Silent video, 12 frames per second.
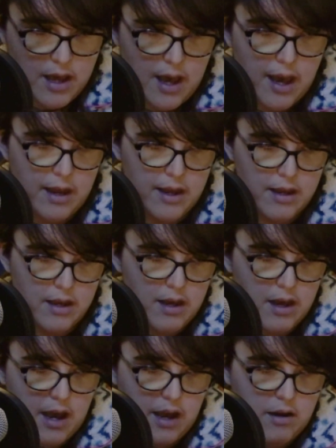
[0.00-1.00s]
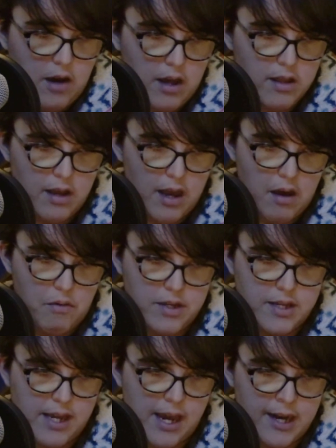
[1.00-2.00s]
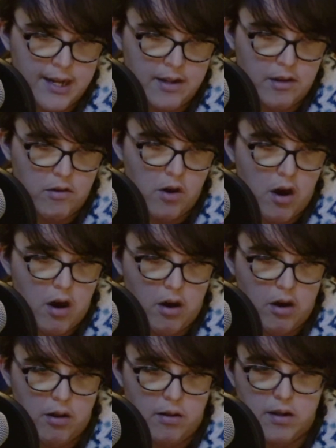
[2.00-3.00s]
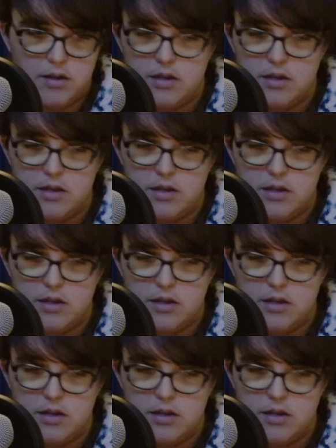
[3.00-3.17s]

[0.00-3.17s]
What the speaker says: I was getting the call